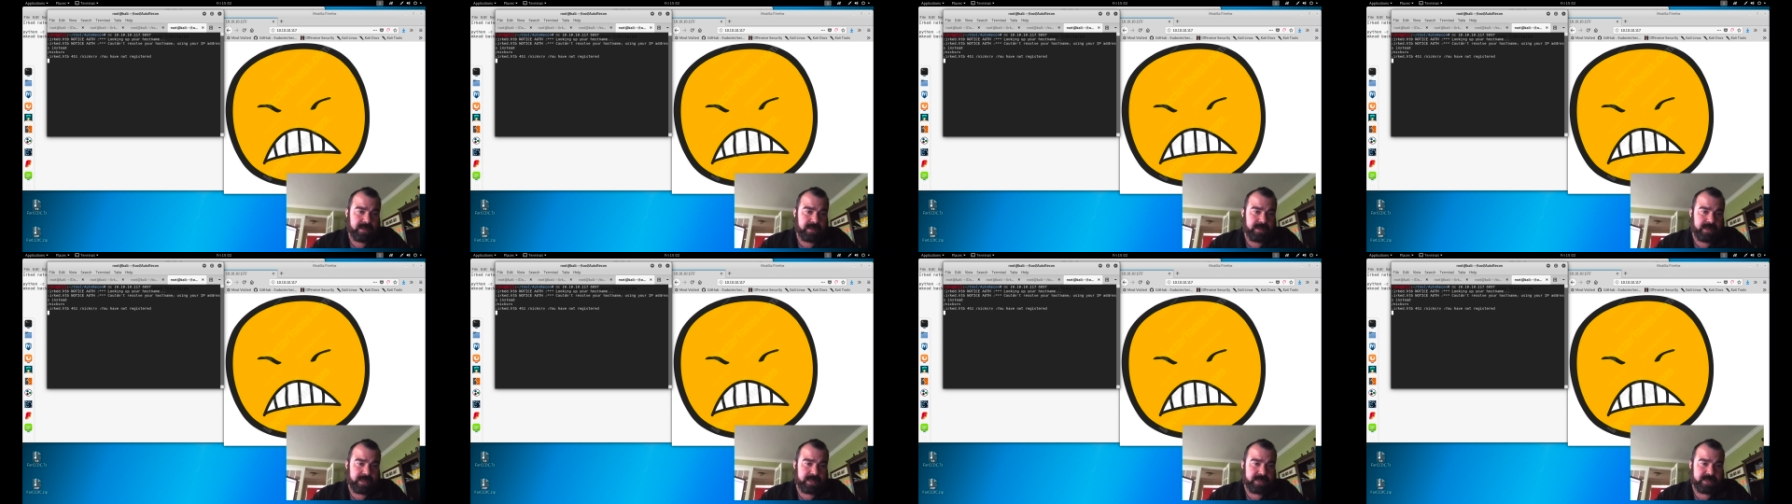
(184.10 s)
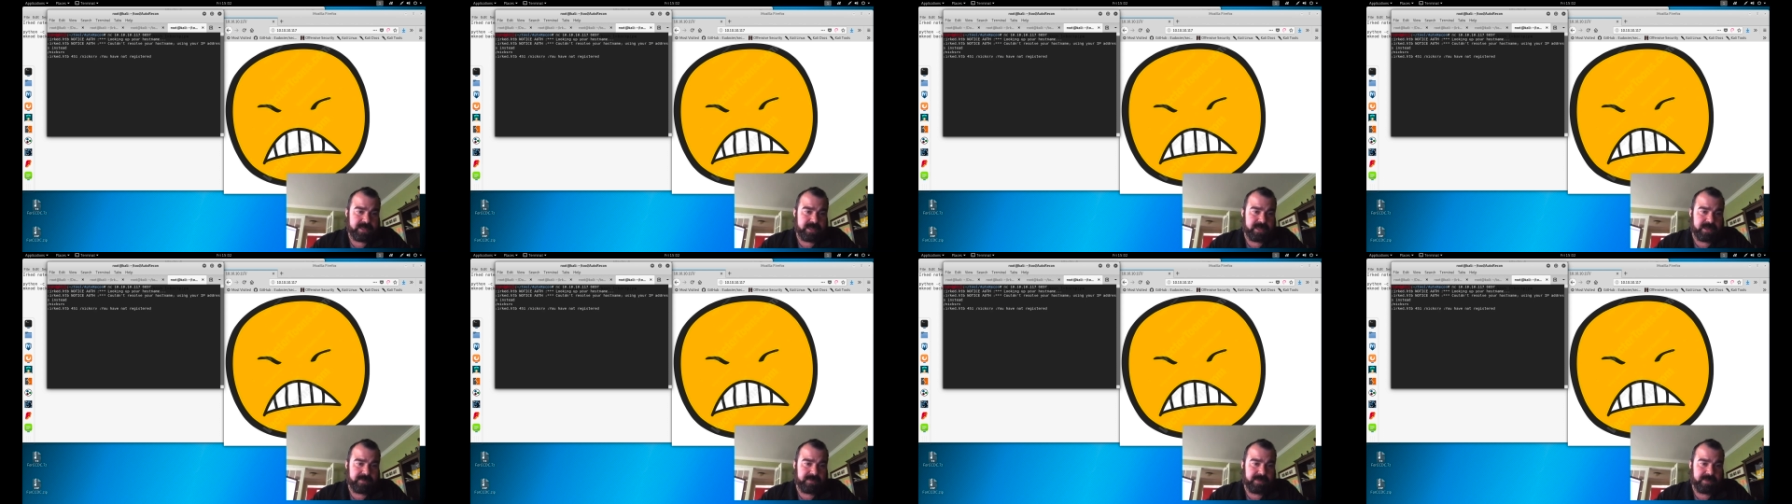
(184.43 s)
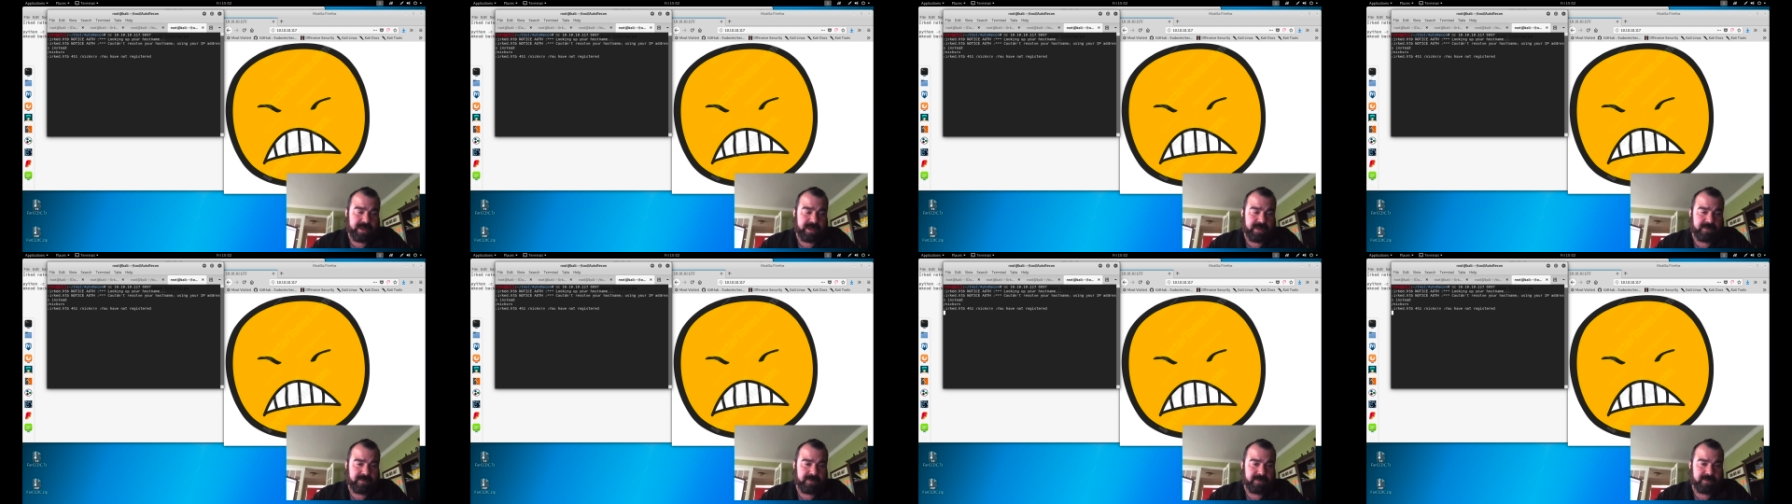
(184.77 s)
Xserve,
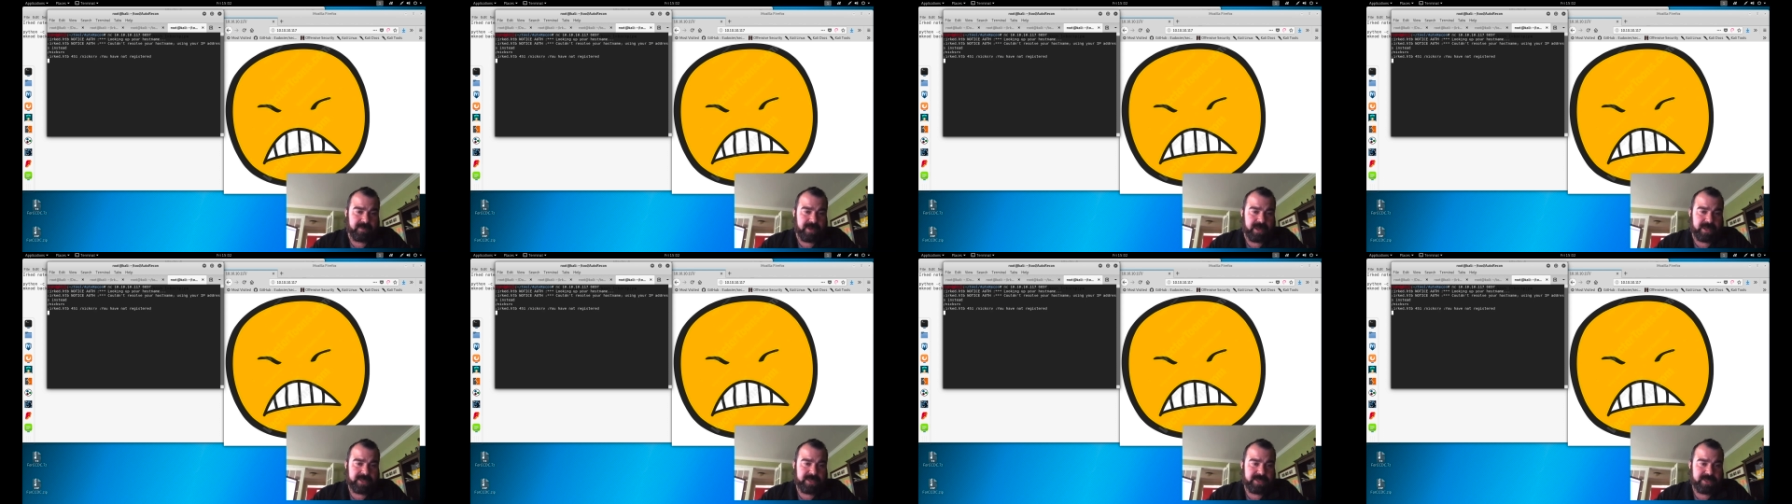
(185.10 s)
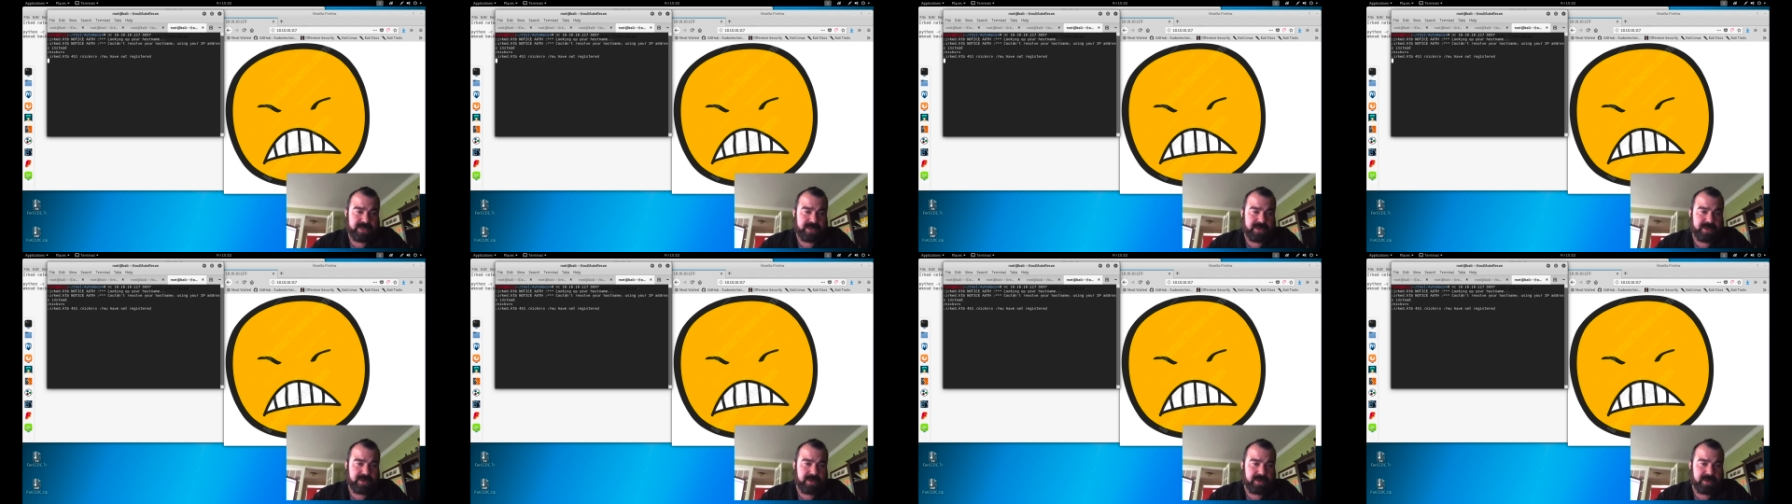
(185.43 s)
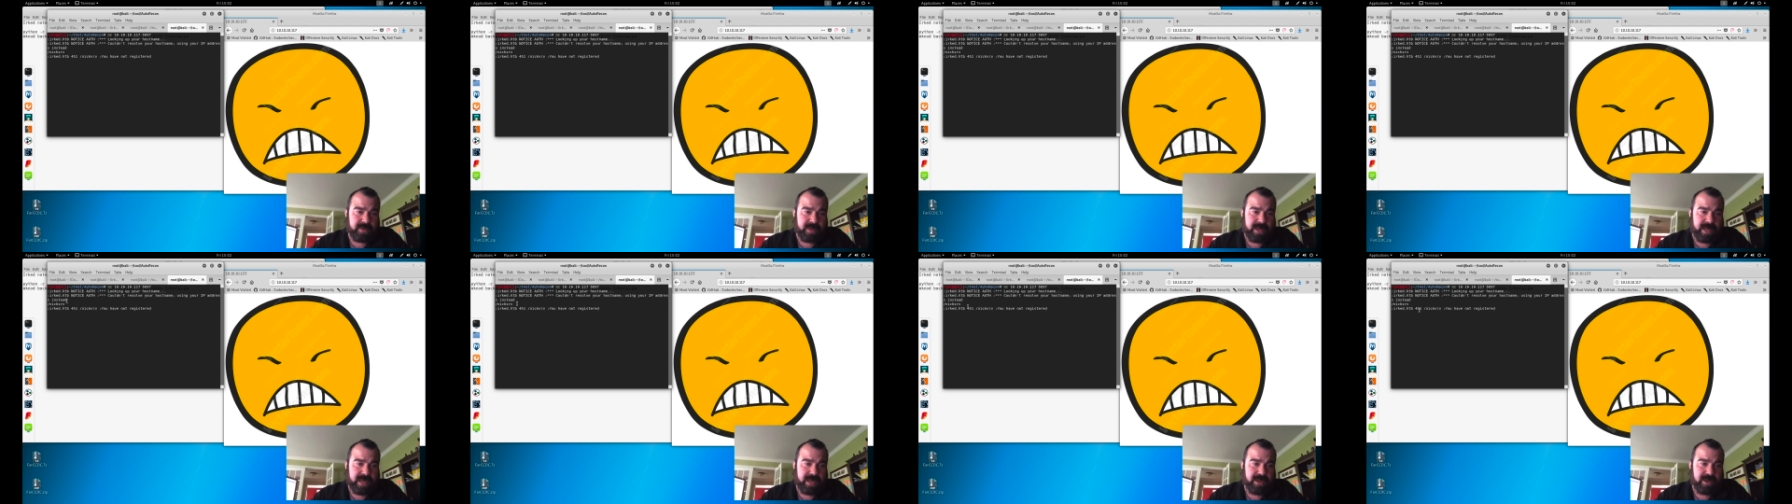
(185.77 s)
you haven't registered.
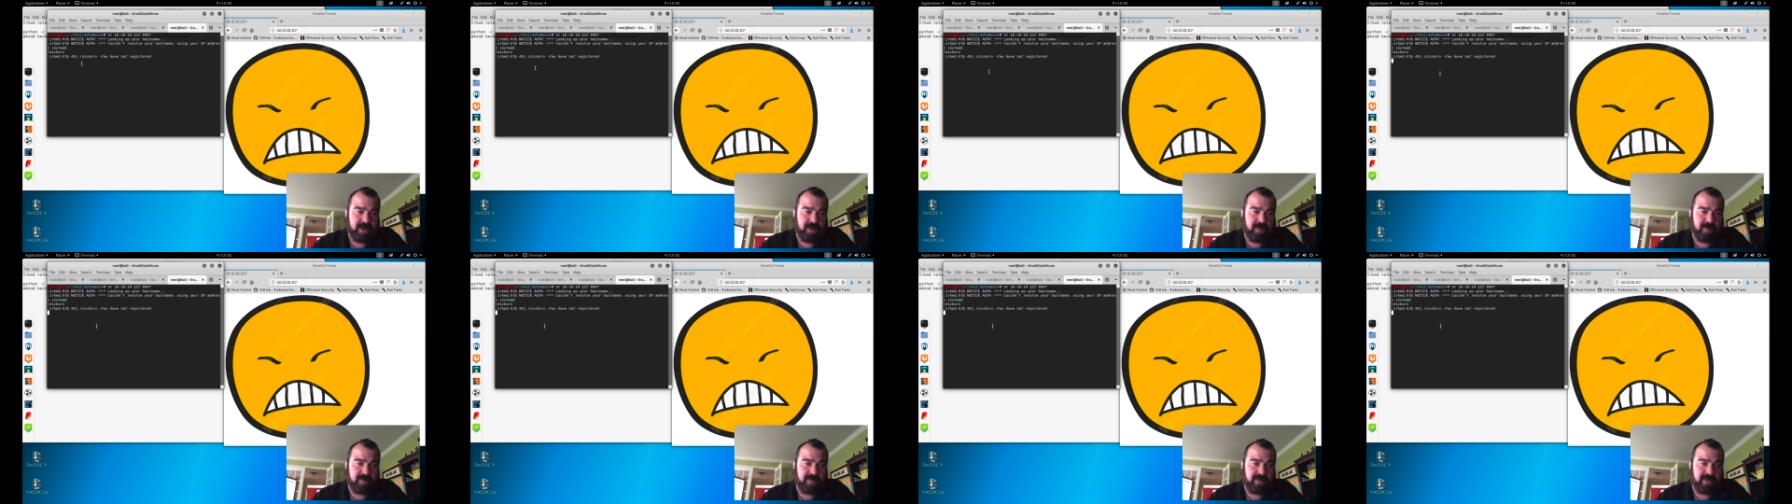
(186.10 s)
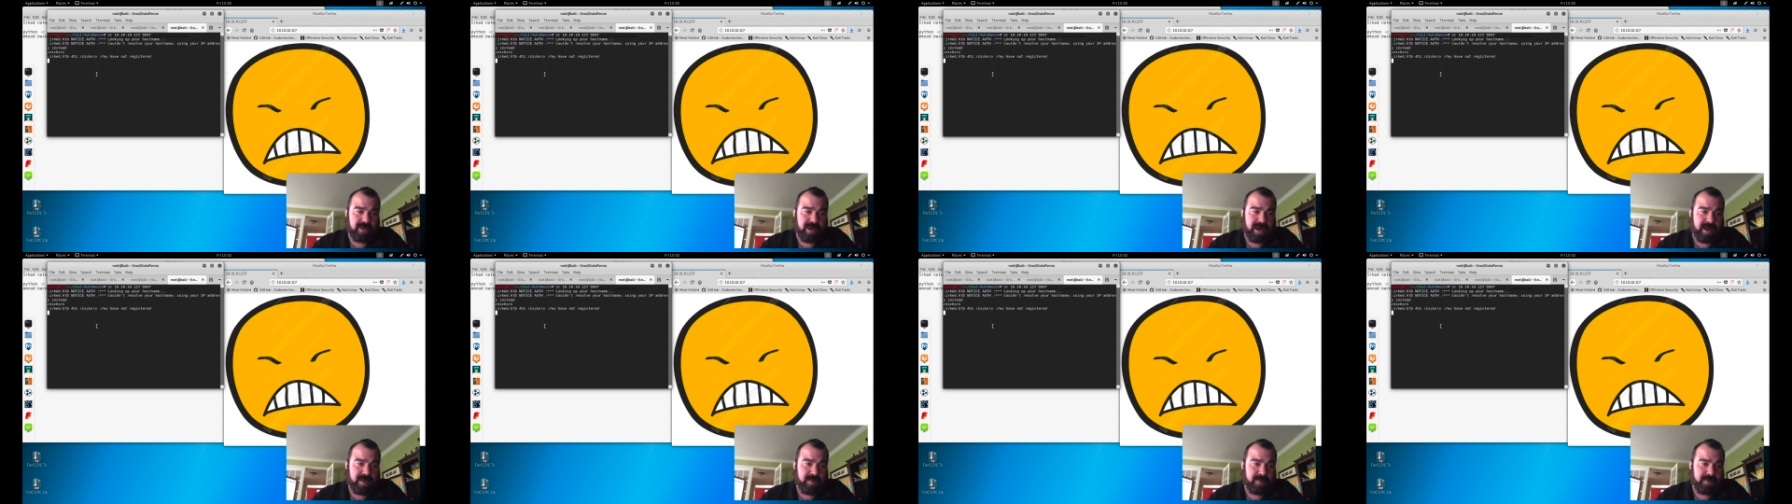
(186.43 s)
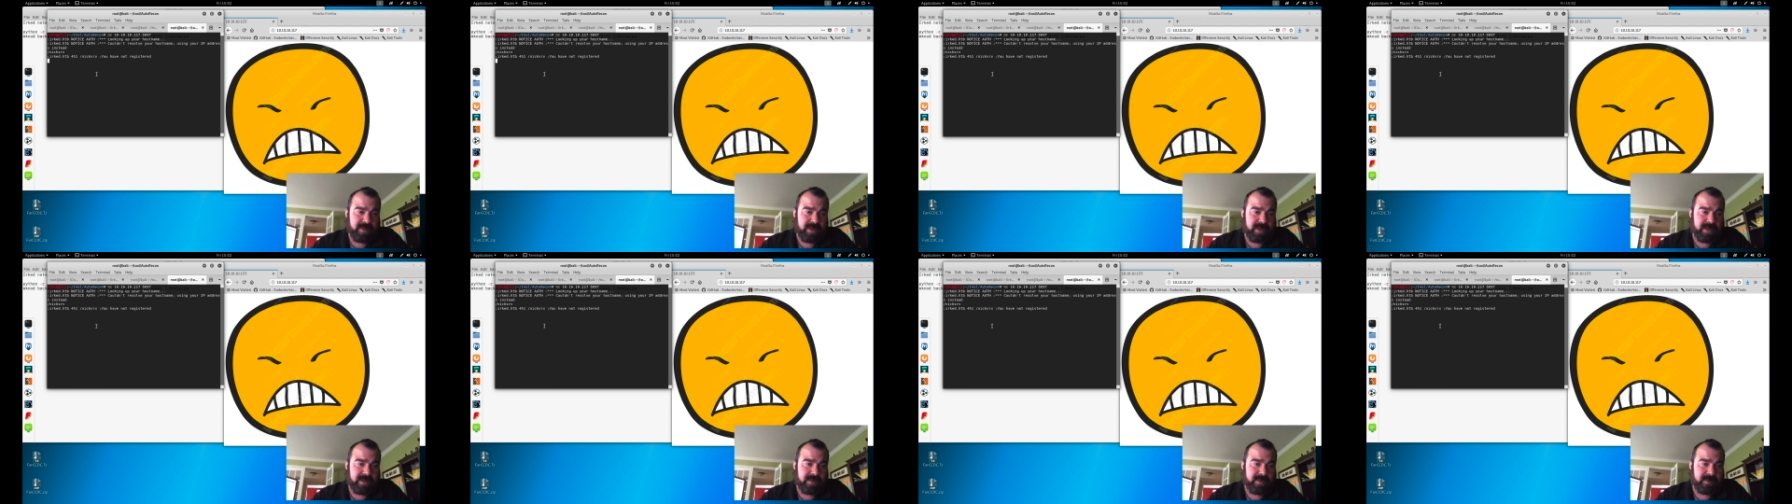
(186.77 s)
Okay, no
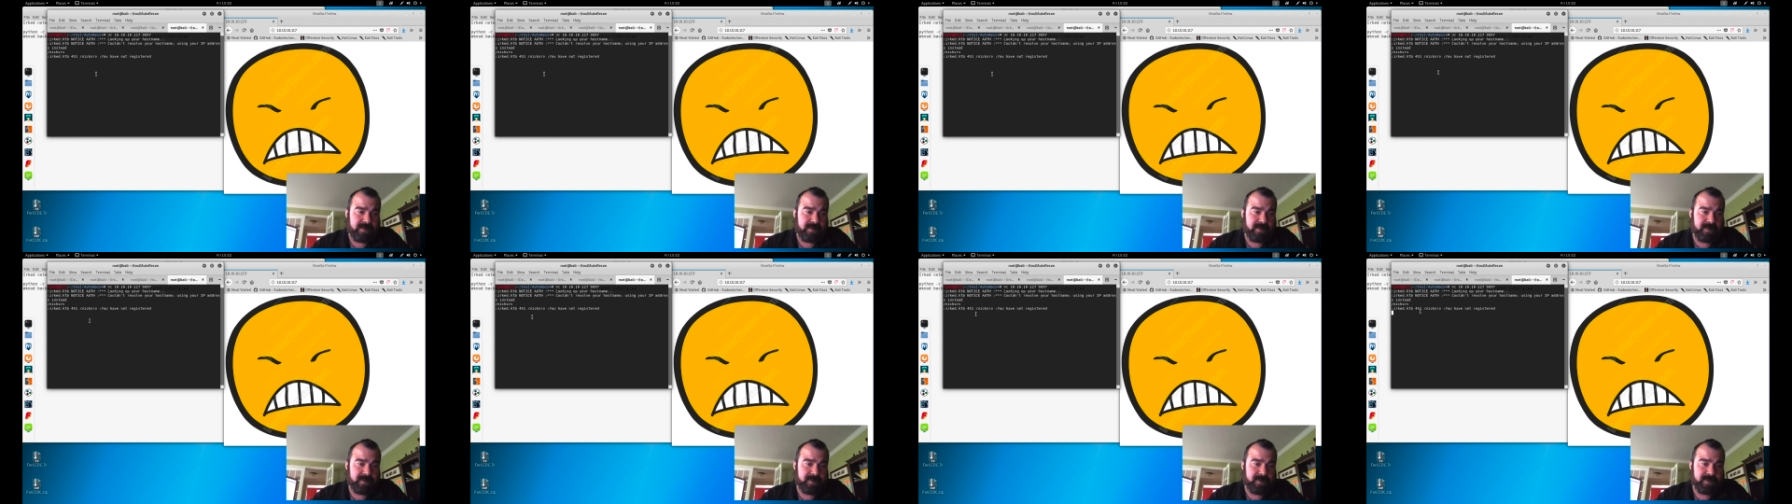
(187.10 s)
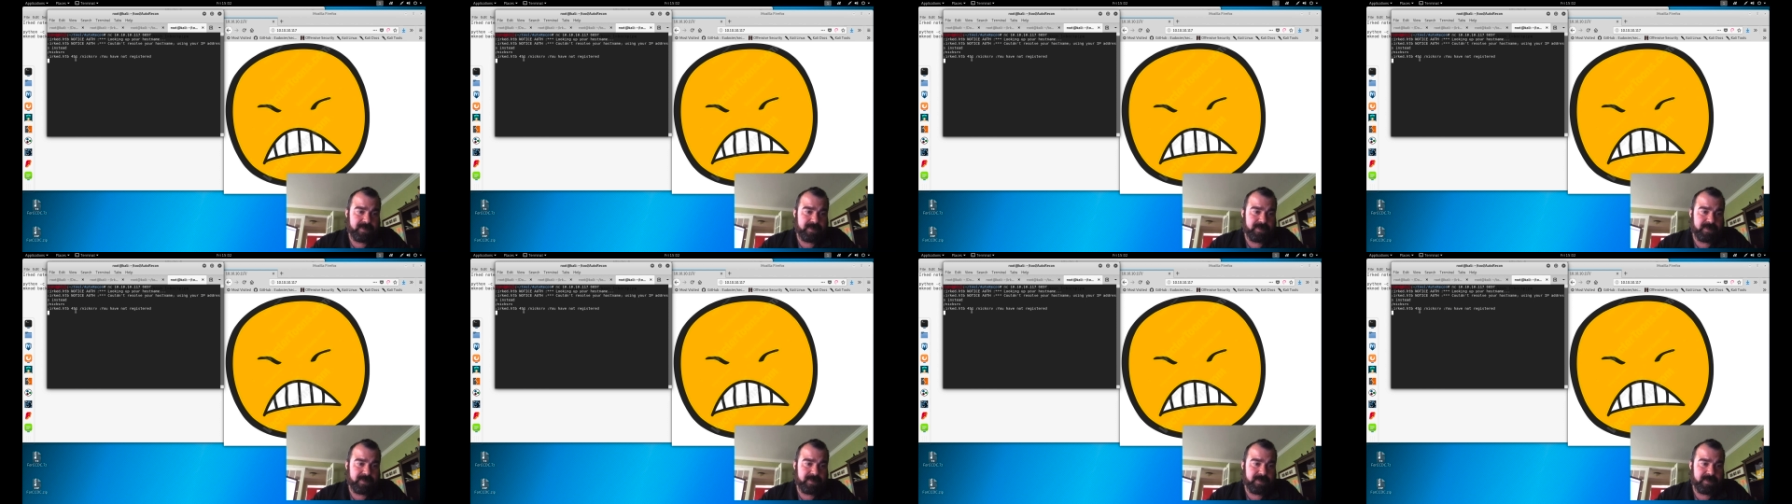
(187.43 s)
problem.